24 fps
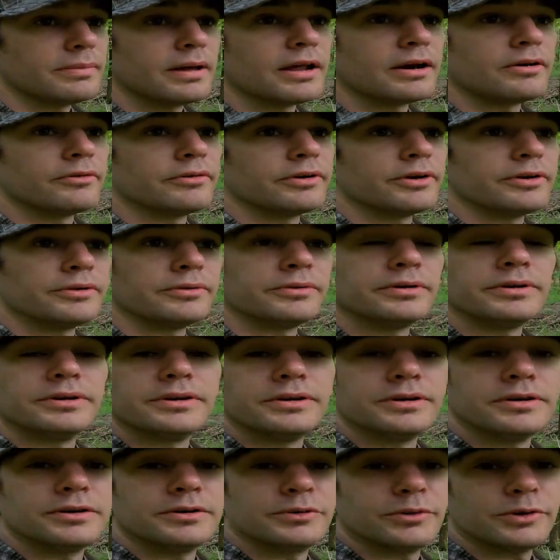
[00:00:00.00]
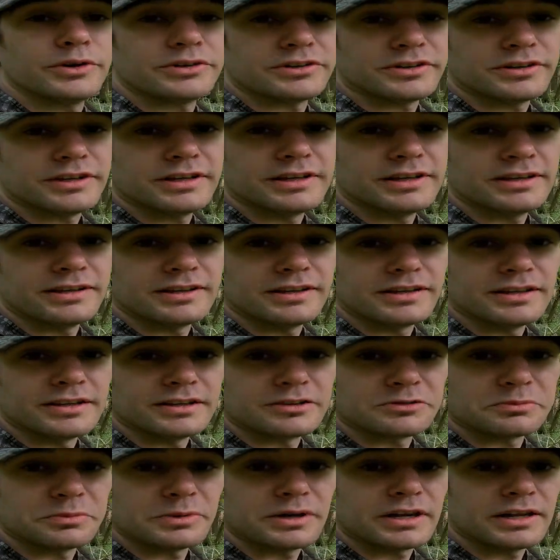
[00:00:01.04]
I don't know what the deal
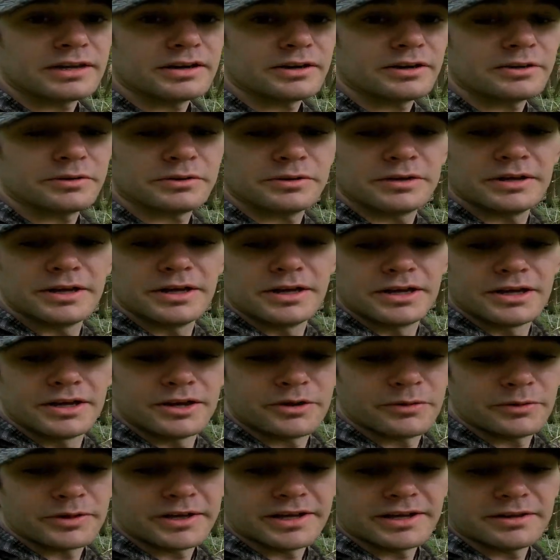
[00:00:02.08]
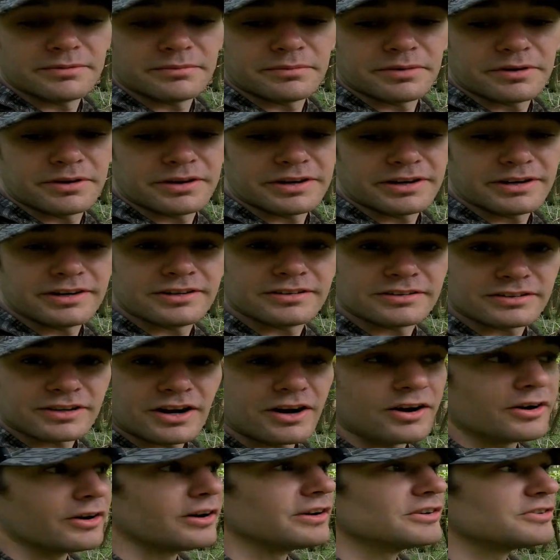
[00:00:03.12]
is, but I know we're getting pretty
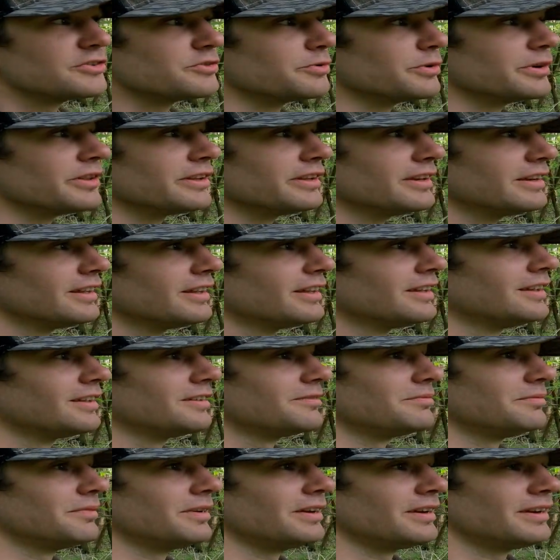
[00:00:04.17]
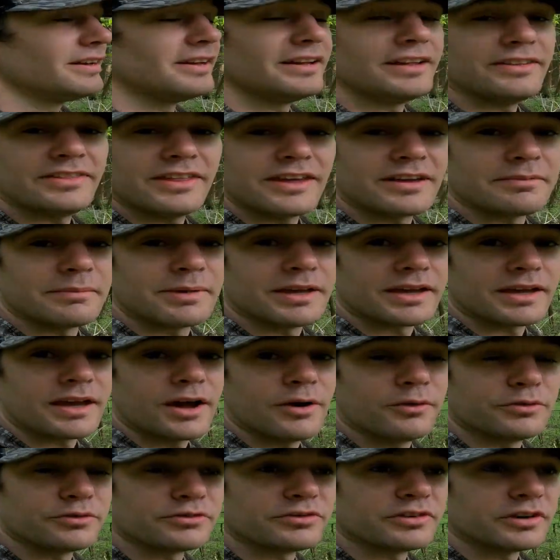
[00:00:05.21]
discouraged with it. But I think me and
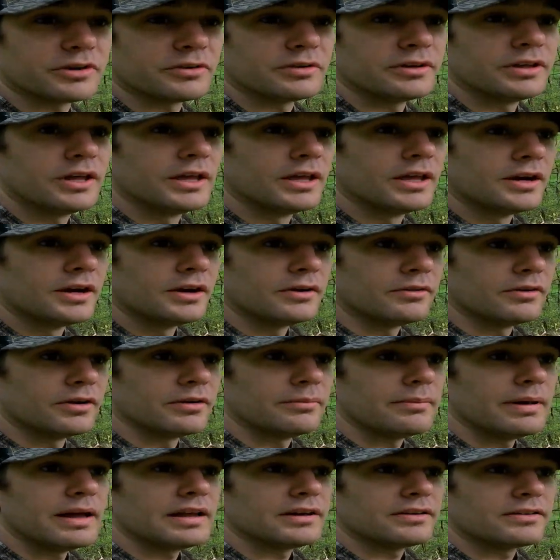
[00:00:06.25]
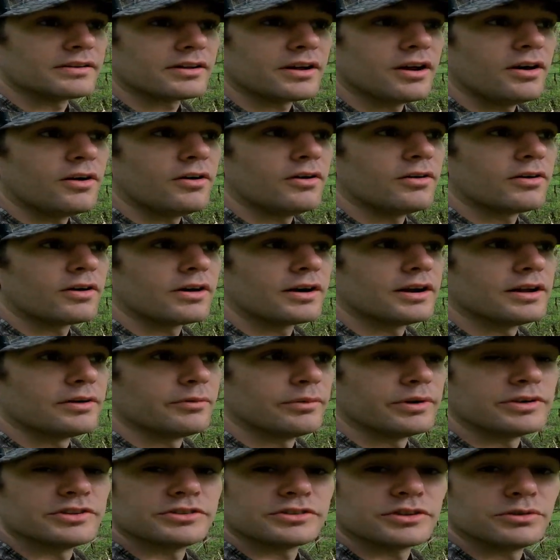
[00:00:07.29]
Colt's gonna run back to the car, and
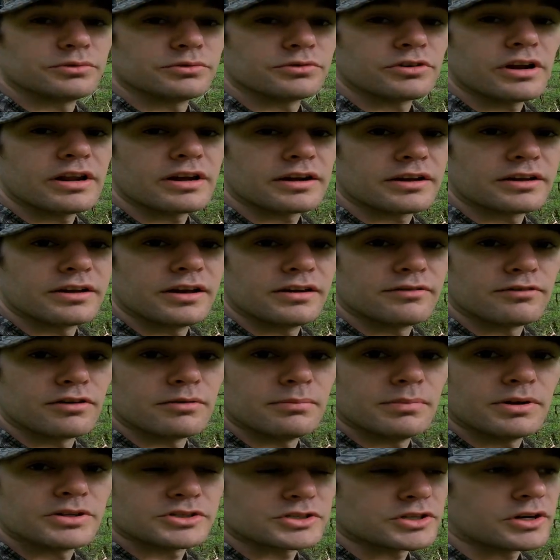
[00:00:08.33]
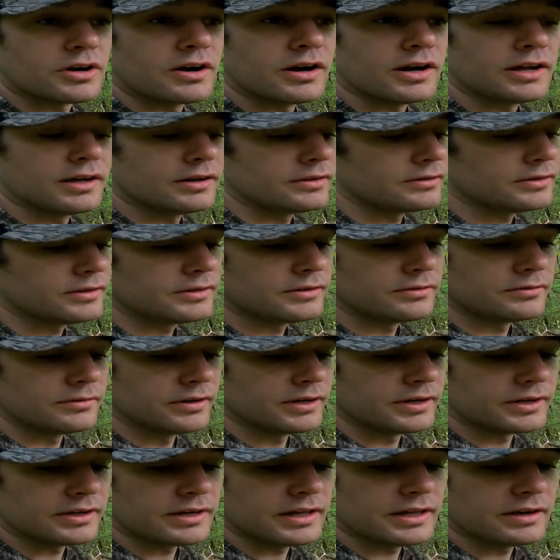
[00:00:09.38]
we're just gonna try to cover a bunch of ground,
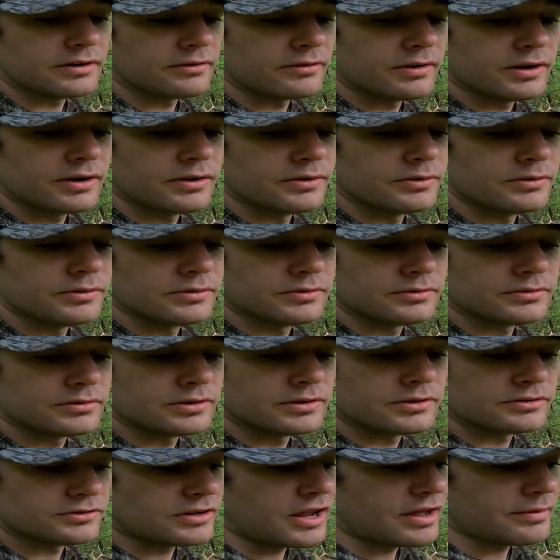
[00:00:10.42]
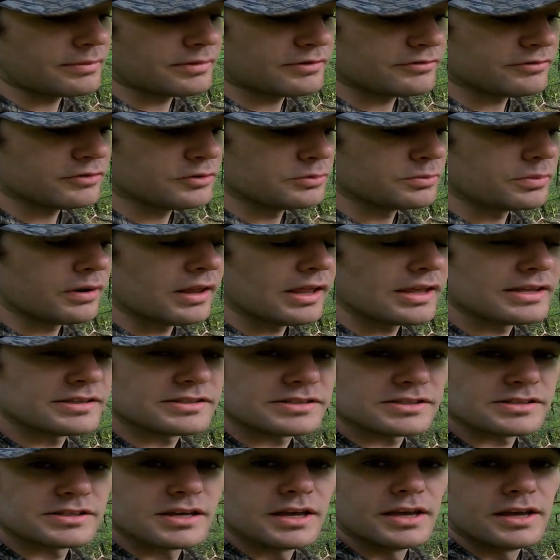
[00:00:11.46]
running down the road, stopping a few
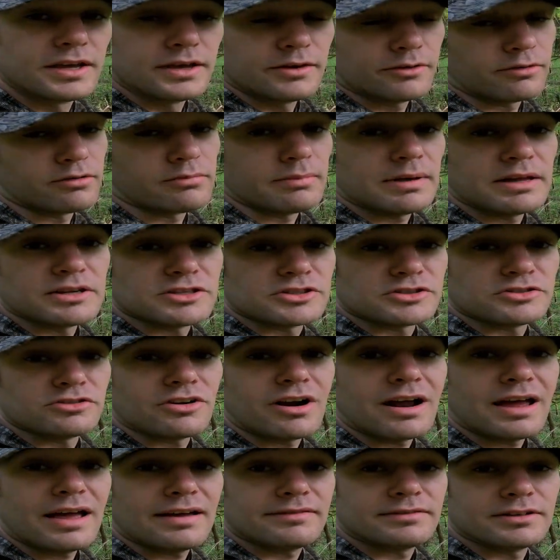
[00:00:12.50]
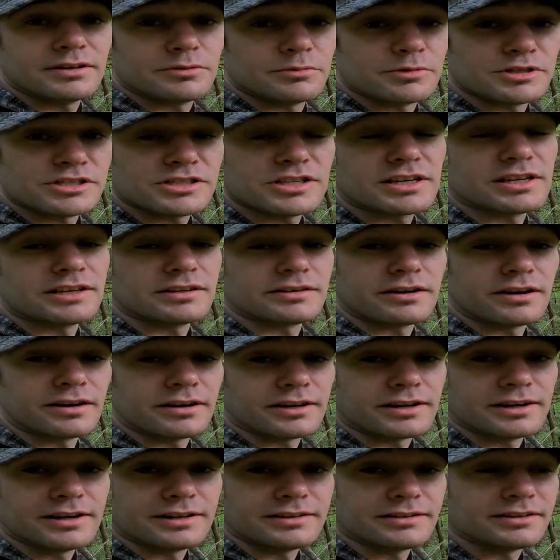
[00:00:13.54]
places. We may just drive till we see a
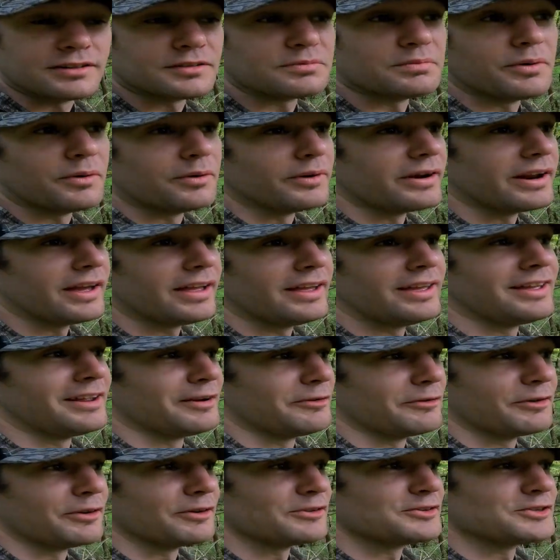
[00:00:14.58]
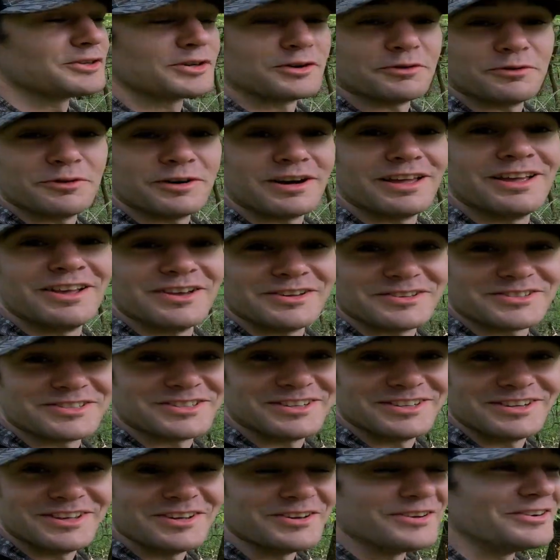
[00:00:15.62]
turkey at this point. I ain't real sure what else to
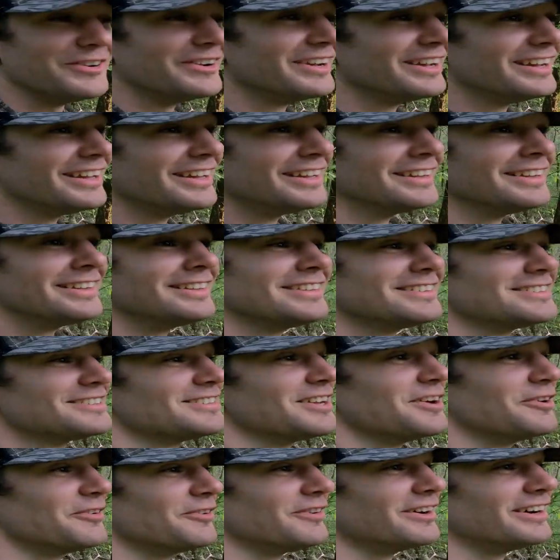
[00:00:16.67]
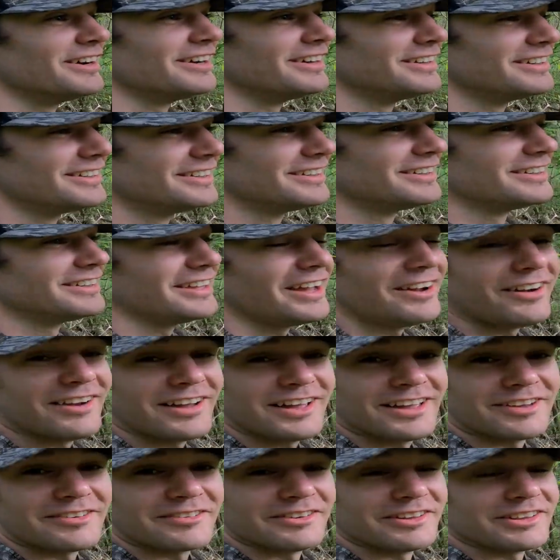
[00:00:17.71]
do. So y'all
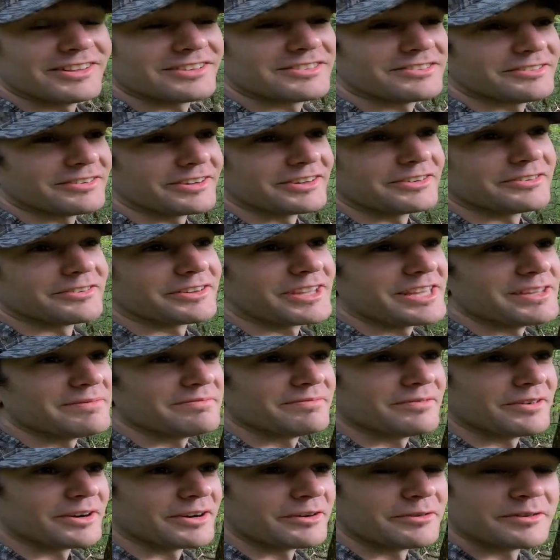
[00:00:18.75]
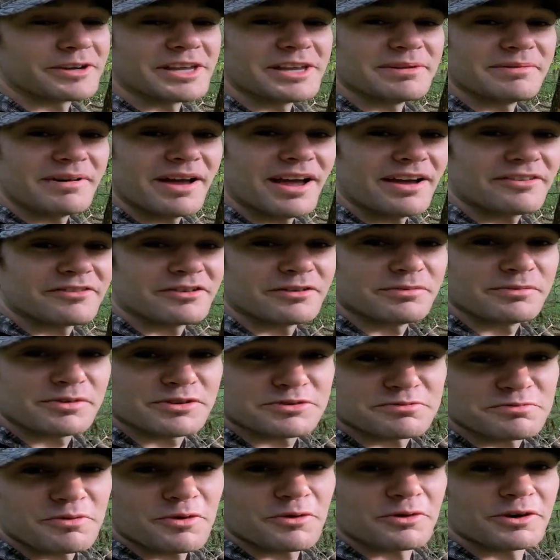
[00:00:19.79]
hang with us. We're gonna keep after them
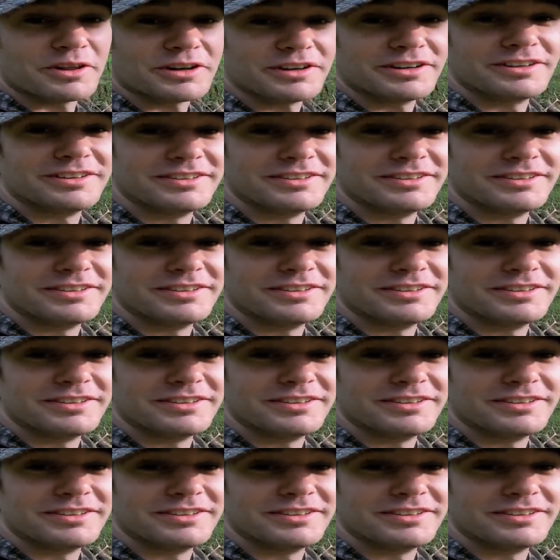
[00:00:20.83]
this morning.